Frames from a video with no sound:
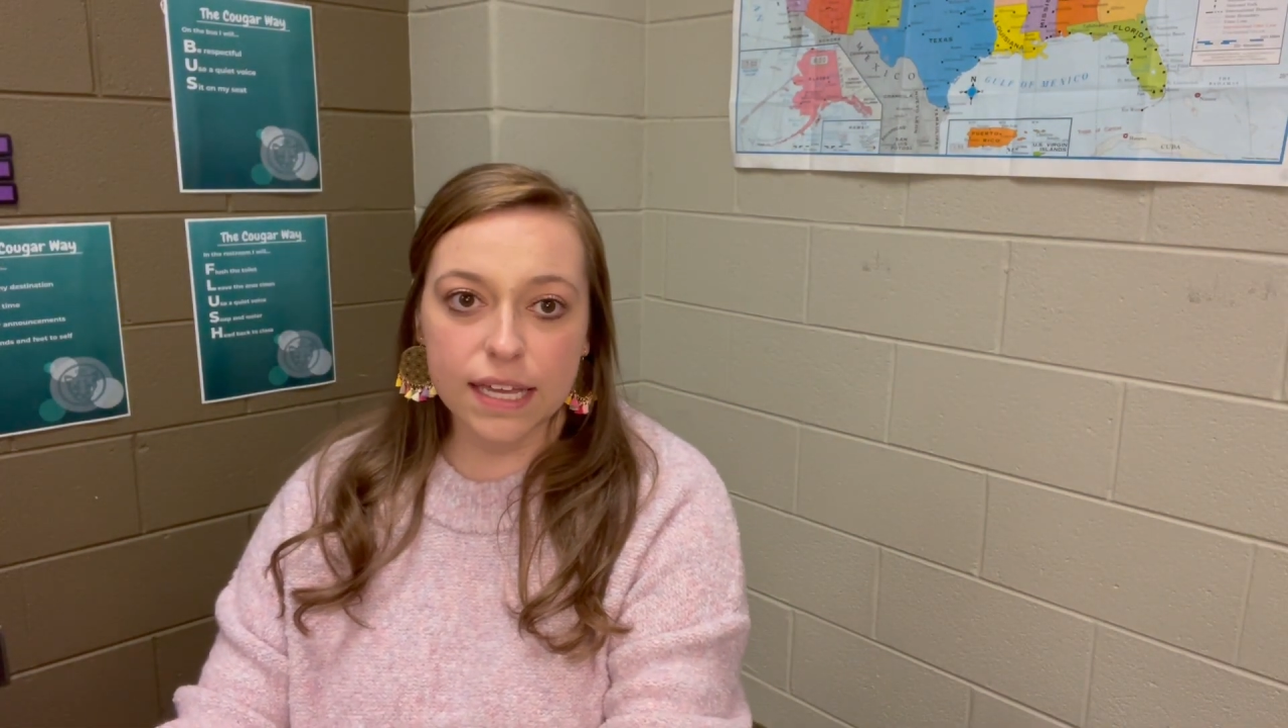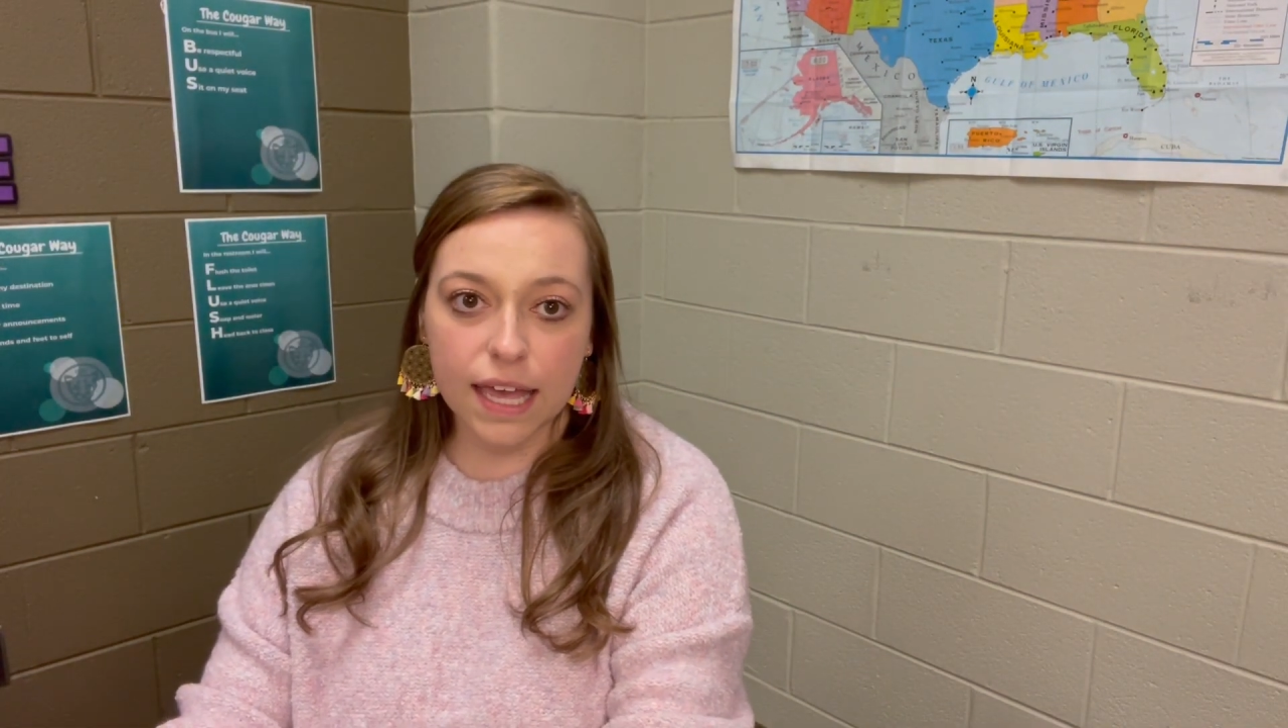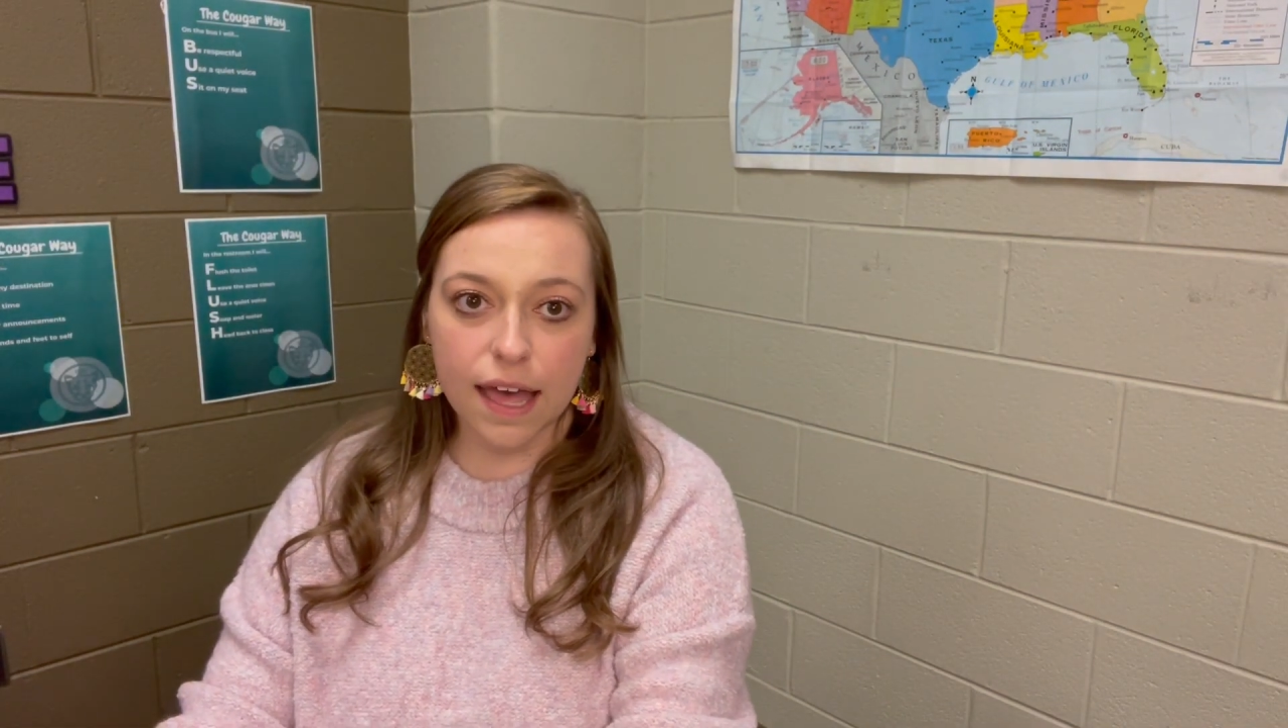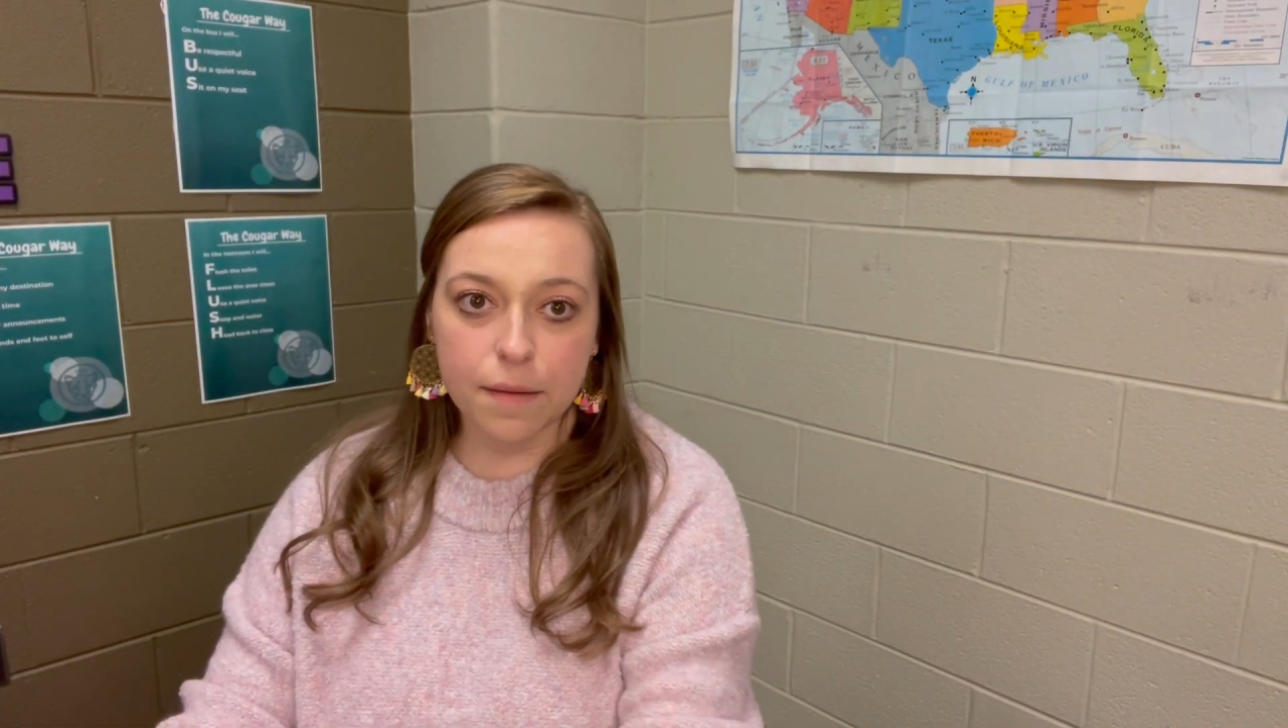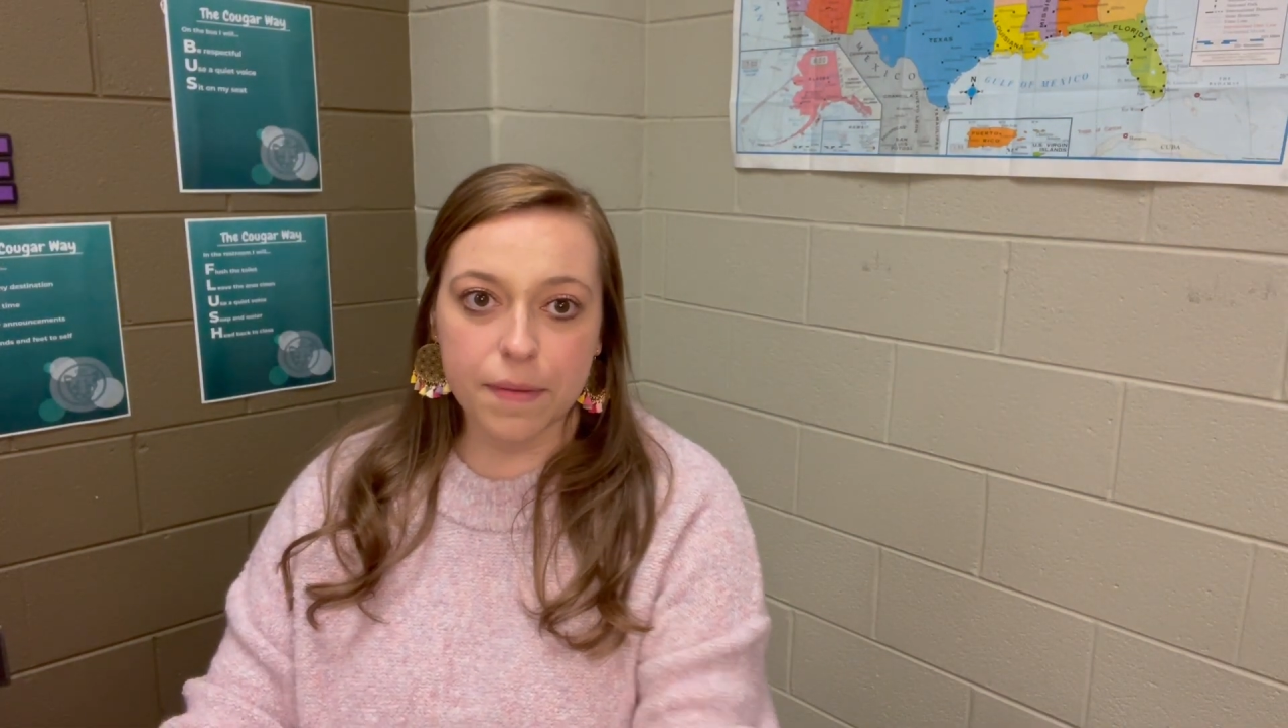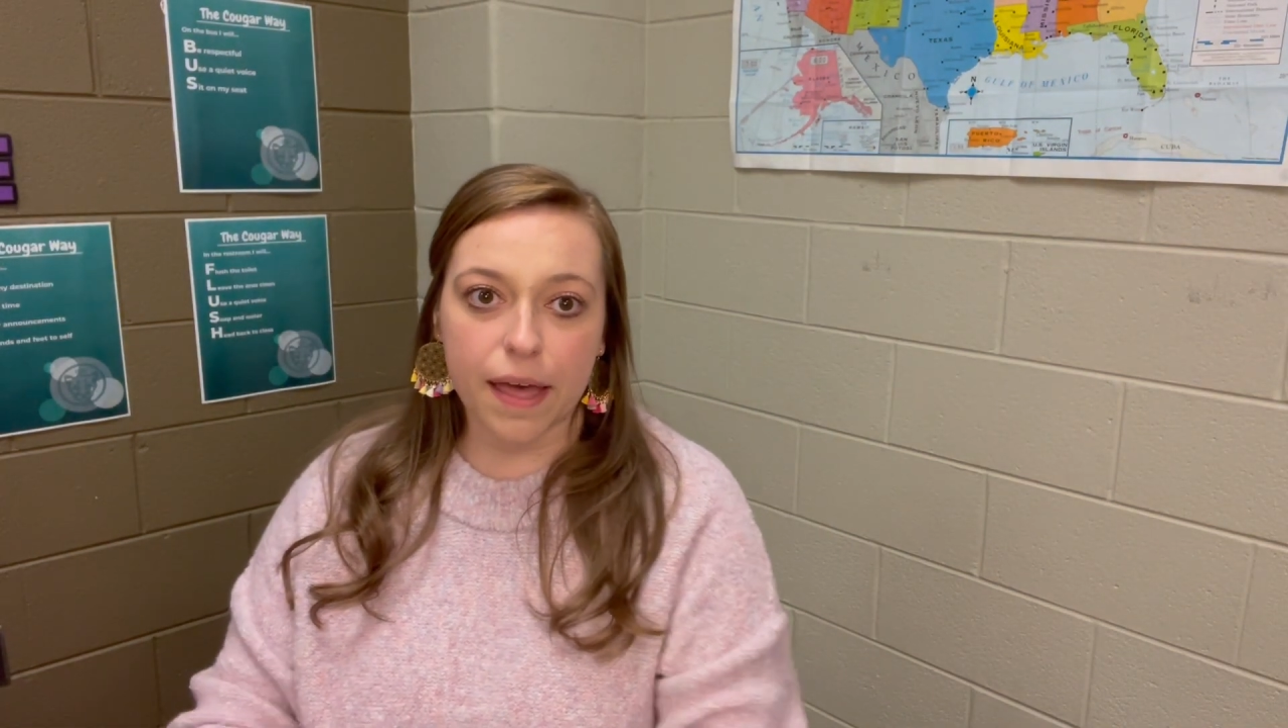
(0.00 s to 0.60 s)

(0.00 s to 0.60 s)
to come